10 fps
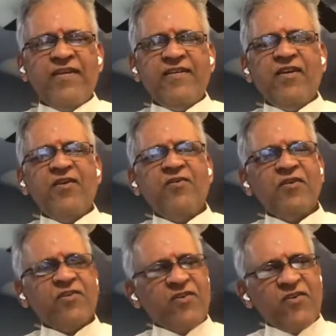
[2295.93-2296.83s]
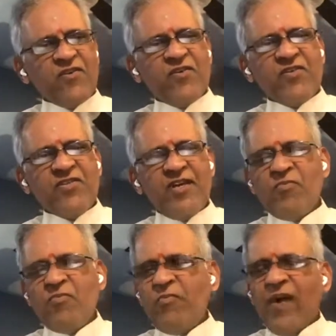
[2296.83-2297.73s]
You have to educate
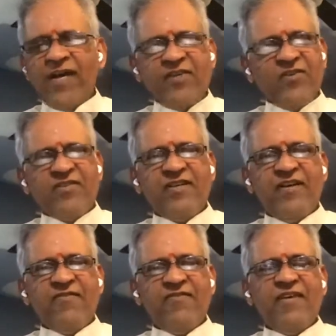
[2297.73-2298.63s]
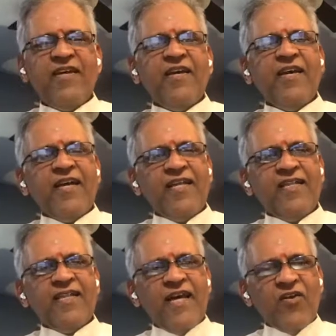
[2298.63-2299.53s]
yourself by yourself,
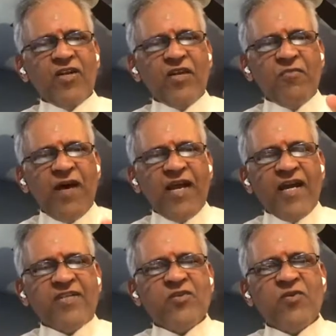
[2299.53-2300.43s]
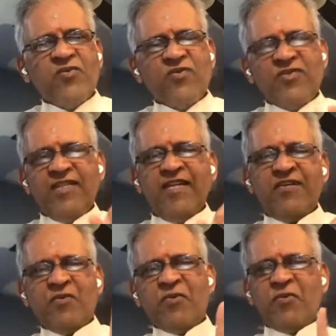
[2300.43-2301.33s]
and then only Maya is going to see
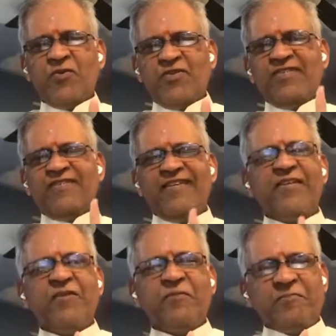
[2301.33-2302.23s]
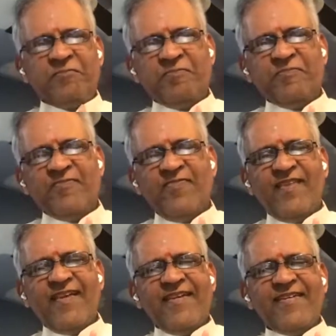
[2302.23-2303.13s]
that who's the Hindu.
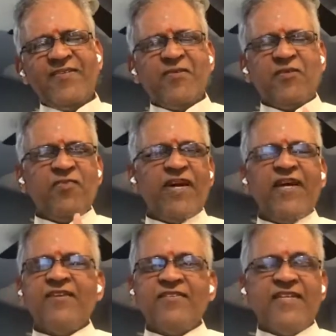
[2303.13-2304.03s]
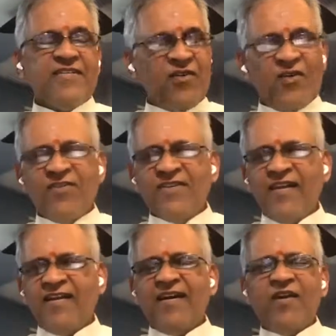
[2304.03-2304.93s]
So my answer is always
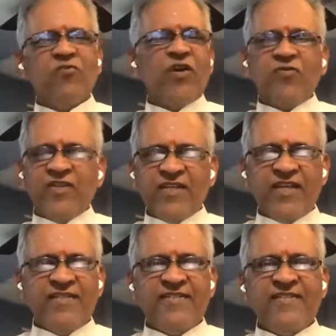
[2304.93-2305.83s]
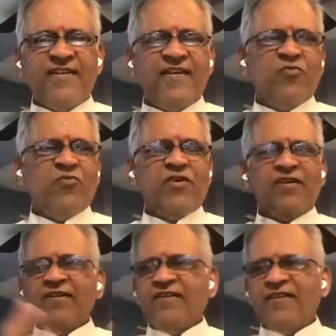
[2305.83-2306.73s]
that I work with kids. I work
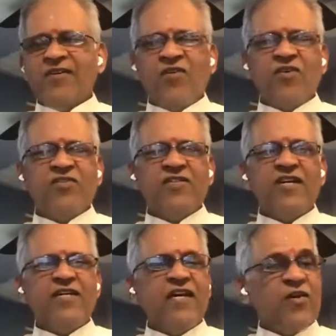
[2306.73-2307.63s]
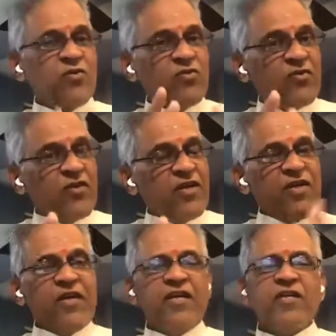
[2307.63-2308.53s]
across the country. I go to
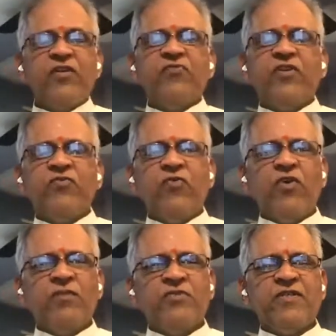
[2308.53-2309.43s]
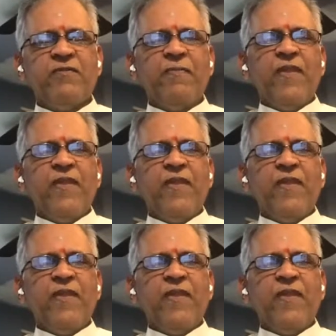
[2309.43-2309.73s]
interfaith forums,